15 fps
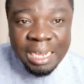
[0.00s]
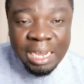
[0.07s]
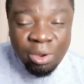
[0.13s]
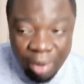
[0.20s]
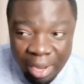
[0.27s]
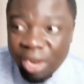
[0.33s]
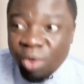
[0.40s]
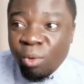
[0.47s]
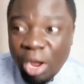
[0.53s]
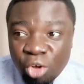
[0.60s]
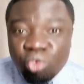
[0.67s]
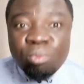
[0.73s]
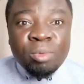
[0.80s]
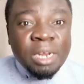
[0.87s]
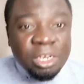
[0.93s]
wale
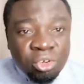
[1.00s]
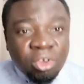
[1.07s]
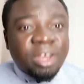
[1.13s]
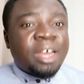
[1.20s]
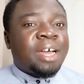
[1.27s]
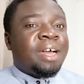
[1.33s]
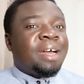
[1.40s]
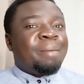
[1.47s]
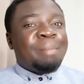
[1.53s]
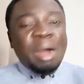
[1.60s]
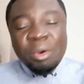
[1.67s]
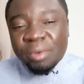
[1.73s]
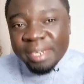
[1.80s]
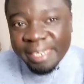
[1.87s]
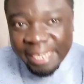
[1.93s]
watu mnatoka
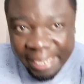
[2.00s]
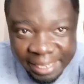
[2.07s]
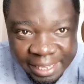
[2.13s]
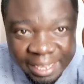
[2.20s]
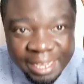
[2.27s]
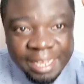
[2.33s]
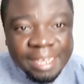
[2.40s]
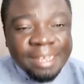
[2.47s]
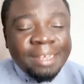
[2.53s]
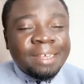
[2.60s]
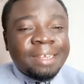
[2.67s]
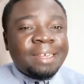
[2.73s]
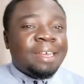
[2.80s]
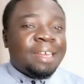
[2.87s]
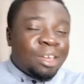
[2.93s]
Mount Kenya,
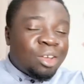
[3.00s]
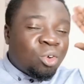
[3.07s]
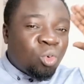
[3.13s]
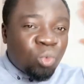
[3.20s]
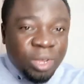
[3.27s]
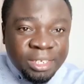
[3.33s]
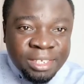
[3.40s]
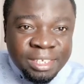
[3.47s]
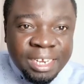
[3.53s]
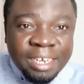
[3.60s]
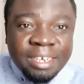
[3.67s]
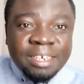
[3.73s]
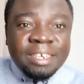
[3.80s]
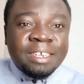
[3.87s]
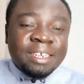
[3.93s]
Western,
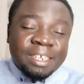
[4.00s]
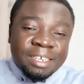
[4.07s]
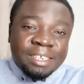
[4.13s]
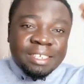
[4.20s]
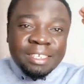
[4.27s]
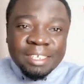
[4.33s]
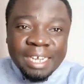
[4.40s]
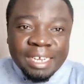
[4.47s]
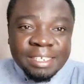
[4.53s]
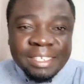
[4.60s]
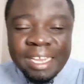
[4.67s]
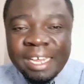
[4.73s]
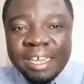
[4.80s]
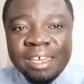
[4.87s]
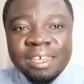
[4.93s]

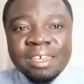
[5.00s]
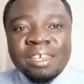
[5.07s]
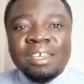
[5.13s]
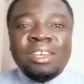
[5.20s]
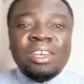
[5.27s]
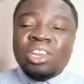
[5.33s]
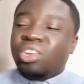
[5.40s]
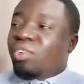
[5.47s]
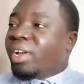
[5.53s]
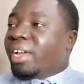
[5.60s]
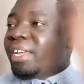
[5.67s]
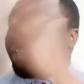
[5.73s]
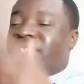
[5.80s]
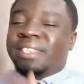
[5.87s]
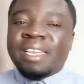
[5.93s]
Nyanza, Lower
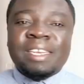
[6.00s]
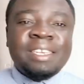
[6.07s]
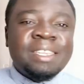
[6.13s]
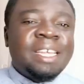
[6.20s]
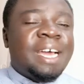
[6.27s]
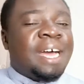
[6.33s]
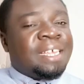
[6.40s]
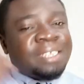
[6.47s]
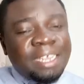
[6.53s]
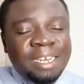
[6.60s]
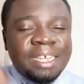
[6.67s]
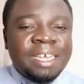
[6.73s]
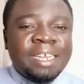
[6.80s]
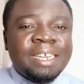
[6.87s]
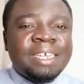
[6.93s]
Eastern, the
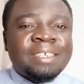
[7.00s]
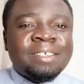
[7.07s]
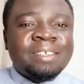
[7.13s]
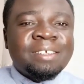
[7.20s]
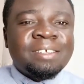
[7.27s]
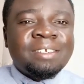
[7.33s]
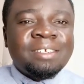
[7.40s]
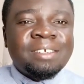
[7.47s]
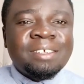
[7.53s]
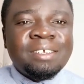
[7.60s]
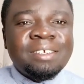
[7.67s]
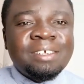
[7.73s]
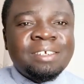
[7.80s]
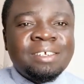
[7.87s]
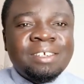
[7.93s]
Asal areas,
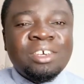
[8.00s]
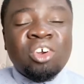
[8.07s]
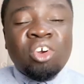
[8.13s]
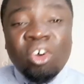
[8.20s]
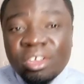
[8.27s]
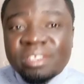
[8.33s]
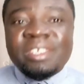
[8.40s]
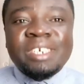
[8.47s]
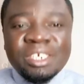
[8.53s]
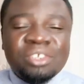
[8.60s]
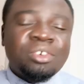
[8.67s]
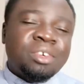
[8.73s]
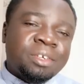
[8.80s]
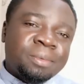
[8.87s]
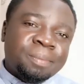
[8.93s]
Coast
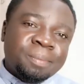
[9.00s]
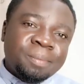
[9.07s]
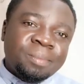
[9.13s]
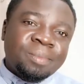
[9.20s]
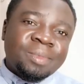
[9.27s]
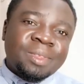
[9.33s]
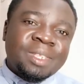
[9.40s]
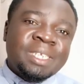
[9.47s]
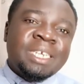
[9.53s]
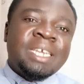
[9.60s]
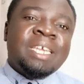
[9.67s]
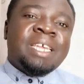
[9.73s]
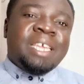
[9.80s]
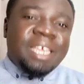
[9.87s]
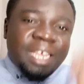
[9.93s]
Region.
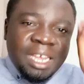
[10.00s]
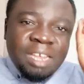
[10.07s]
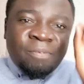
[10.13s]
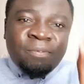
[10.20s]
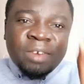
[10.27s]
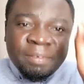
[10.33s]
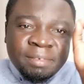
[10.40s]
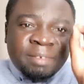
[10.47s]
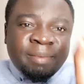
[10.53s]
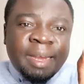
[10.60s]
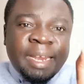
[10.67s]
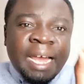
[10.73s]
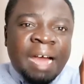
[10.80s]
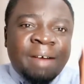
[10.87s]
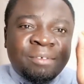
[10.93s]
If Rift
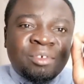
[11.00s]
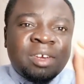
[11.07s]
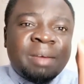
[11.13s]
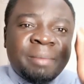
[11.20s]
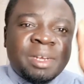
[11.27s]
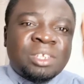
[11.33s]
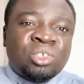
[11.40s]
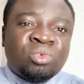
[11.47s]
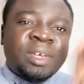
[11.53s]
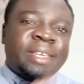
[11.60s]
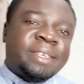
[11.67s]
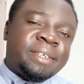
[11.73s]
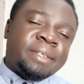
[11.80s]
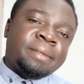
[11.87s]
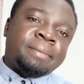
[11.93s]
Valley have to
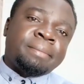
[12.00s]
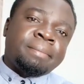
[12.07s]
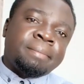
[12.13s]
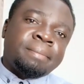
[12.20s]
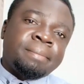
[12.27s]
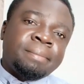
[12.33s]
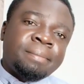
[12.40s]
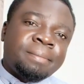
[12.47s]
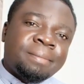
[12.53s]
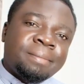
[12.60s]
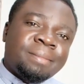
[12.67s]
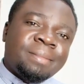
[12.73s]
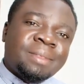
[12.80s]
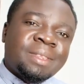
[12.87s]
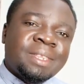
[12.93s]
demonstrate,
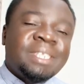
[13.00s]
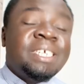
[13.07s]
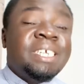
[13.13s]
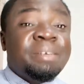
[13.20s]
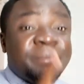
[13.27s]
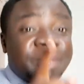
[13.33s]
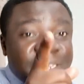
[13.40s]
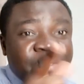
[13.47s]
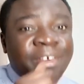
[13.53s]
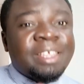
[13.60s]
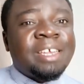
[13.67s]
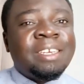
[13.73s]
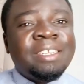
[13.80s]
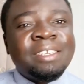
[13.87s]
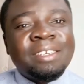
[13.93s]
nyinyi
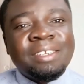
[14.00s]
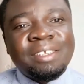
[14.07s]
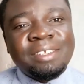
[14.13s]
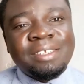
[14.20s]
mtafanya nini?